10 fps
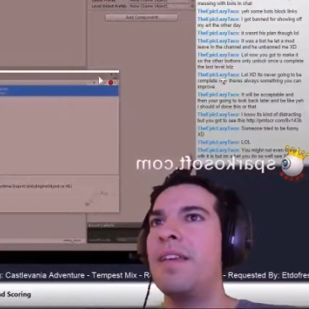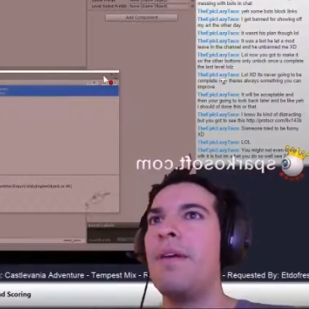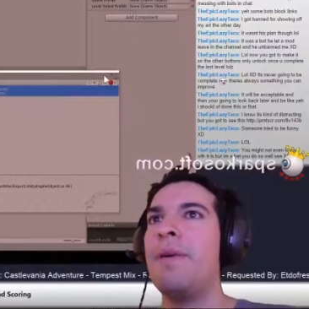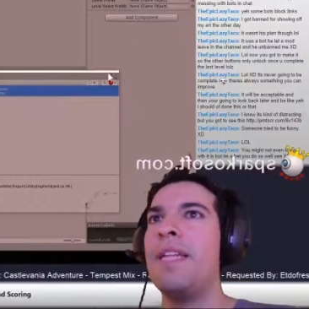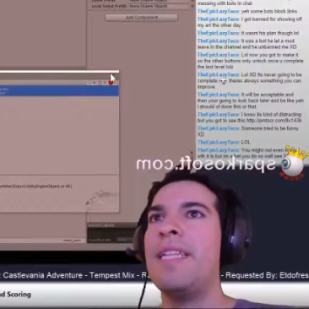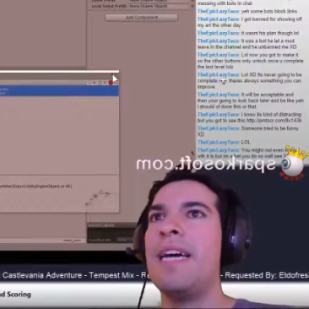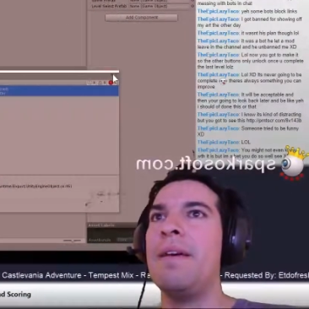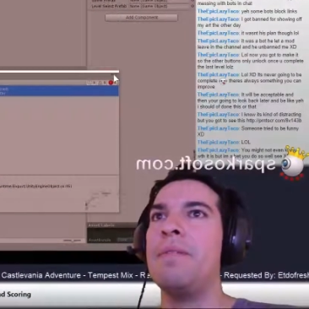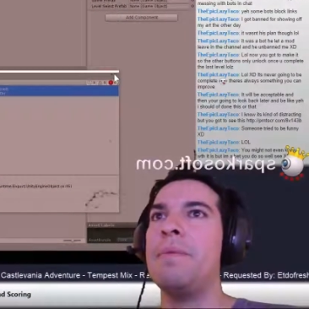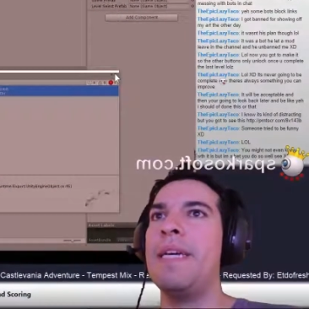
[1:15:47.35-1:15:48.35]
get with the
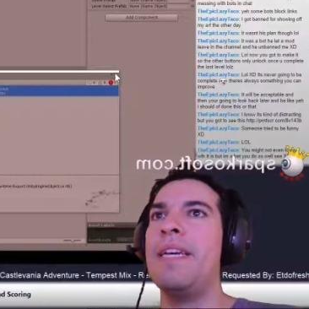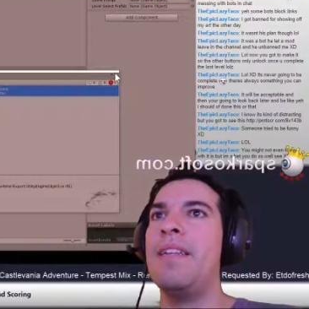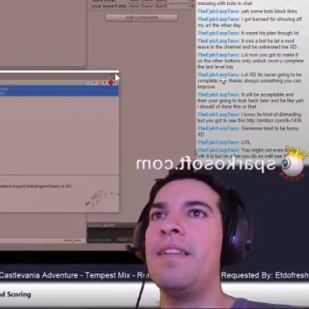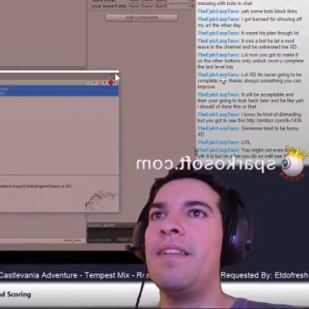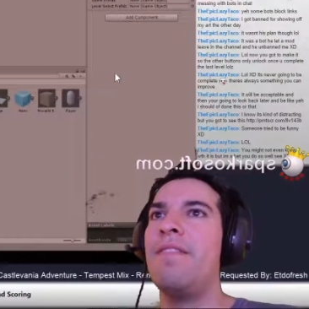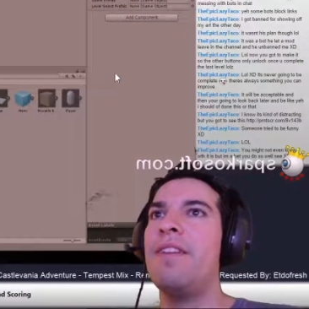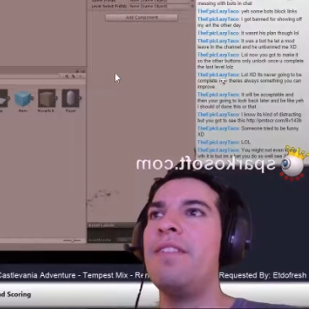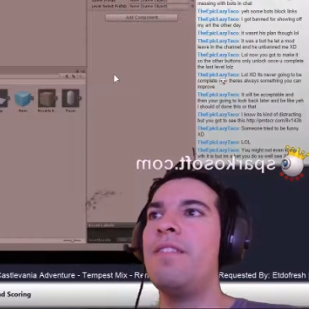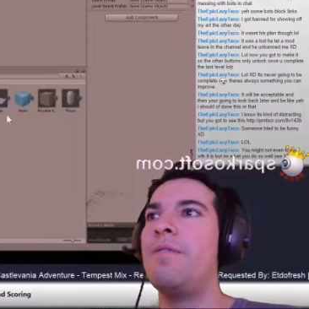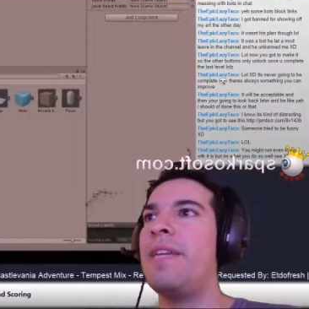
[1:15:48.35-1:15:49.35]
times, man. If I
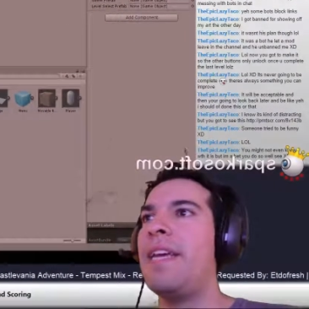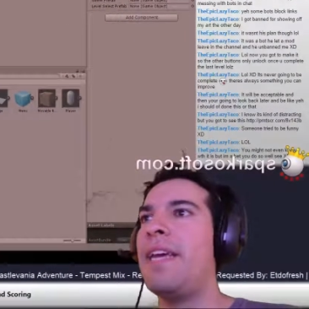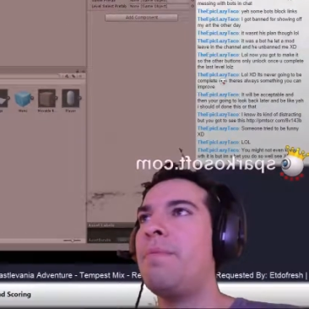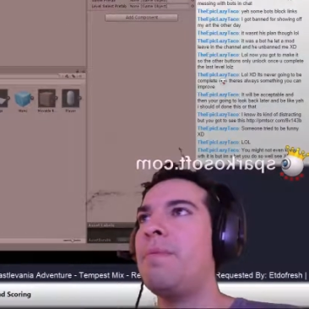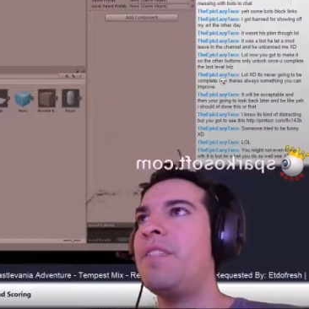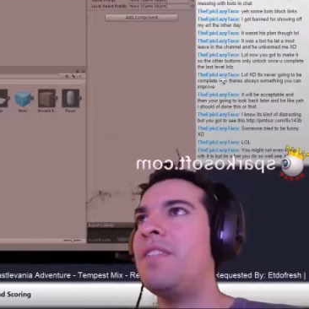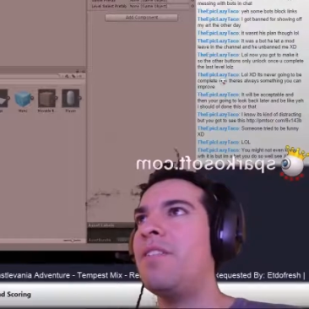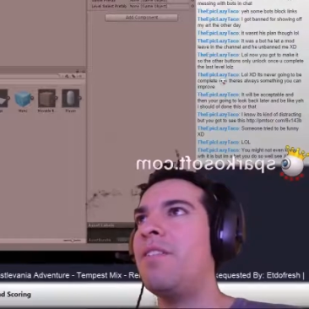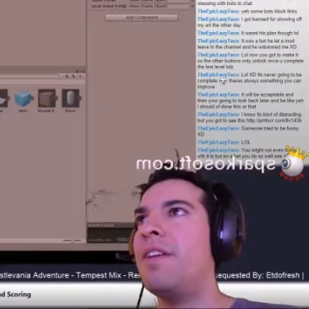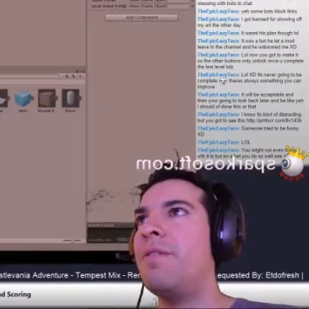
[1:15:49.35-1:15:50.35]
do the rename, you should
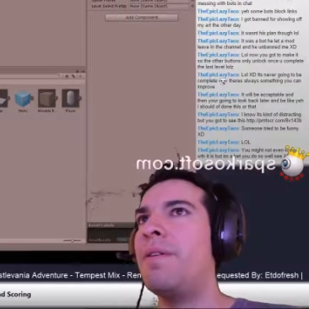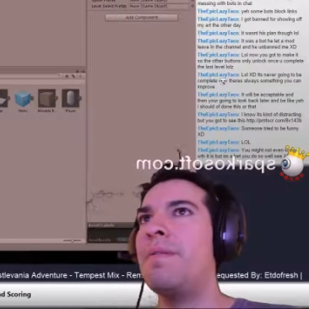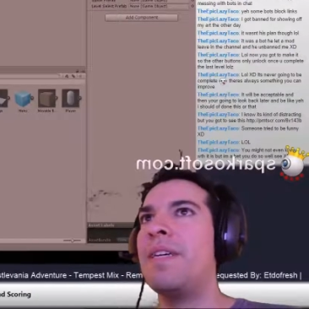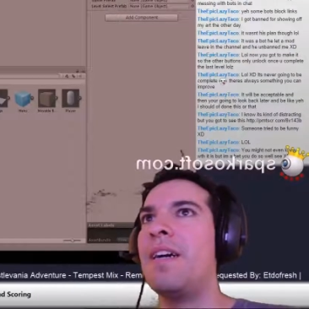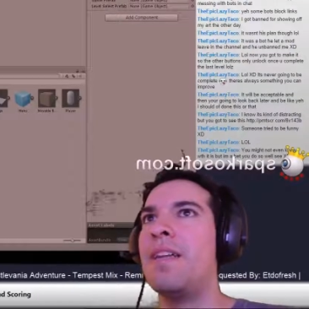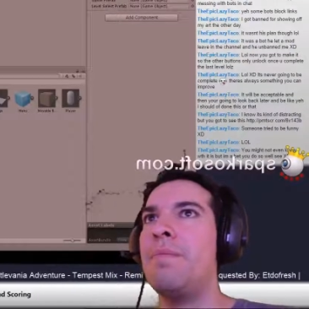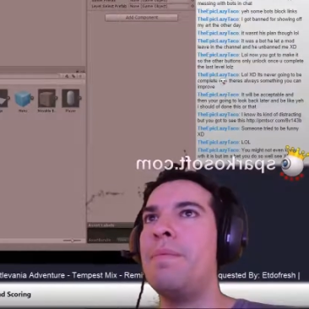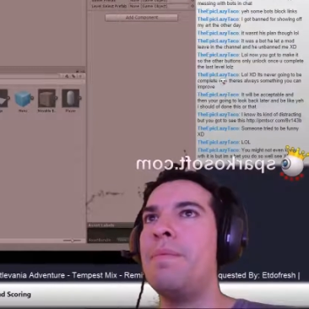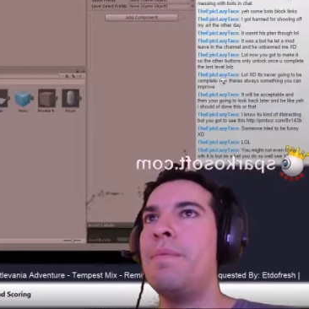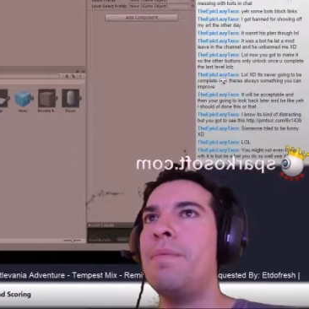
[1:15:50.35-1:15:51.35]
totally know what I'm talking
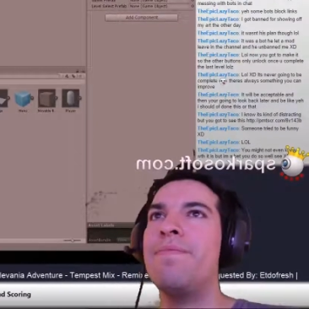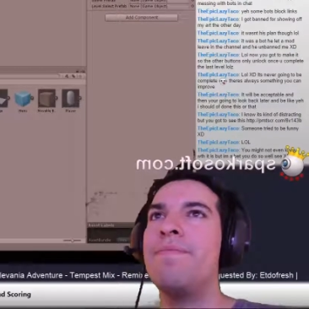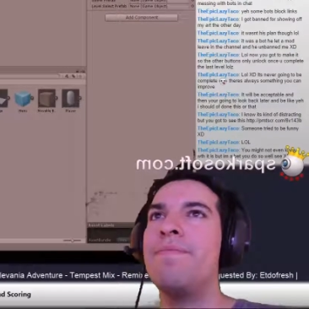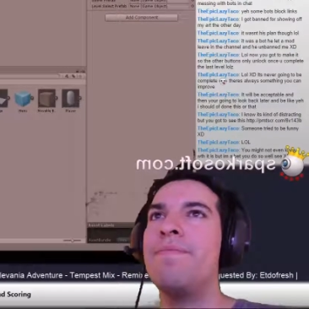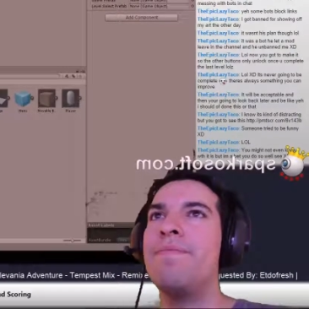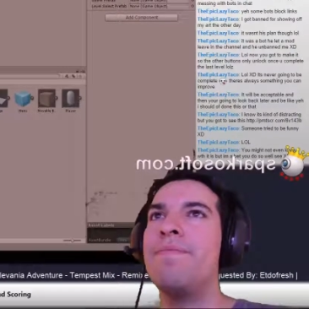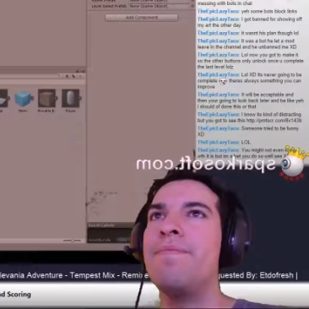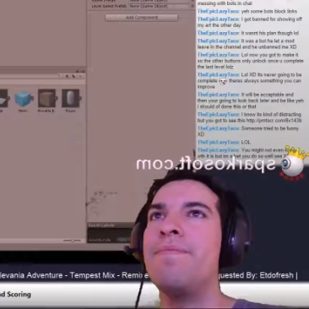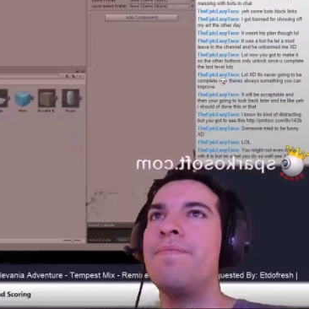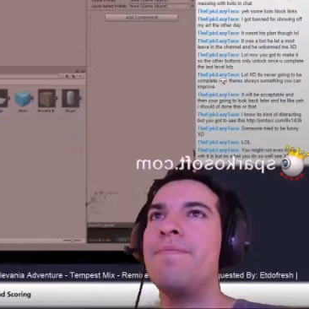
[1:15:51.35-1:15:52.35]
about.
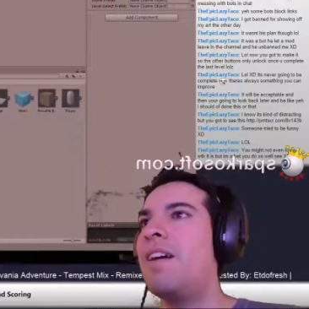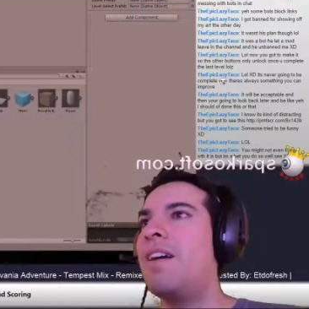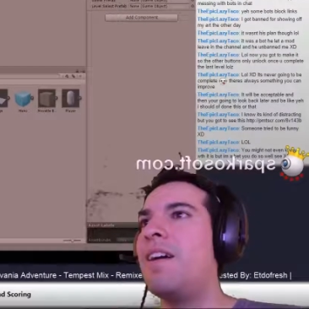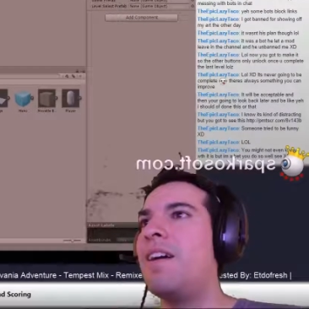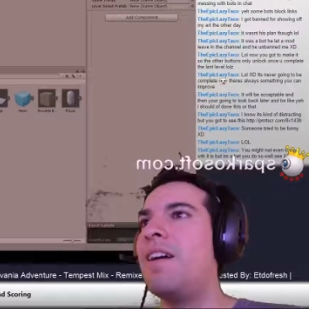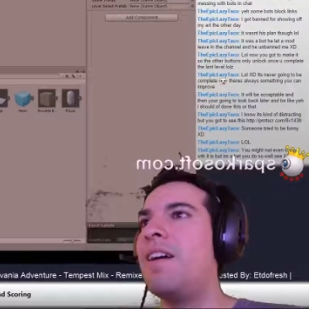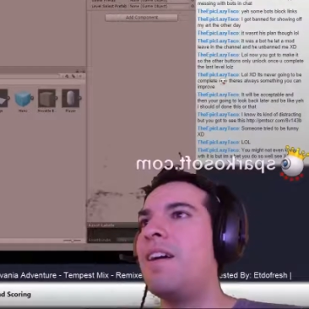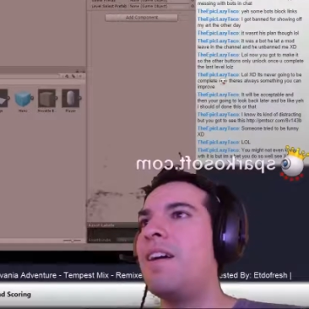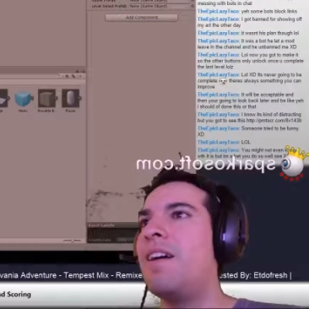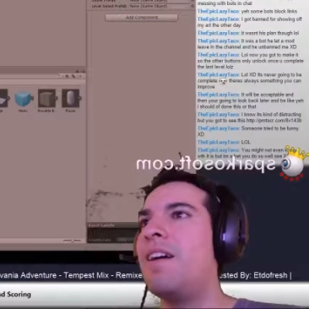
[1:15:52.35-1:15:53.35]
Alright,
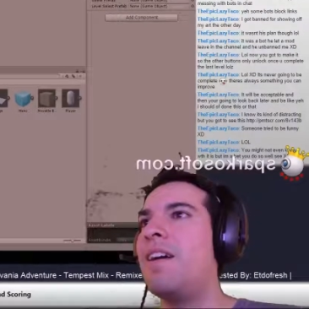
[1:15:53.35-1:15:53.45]
whatevs.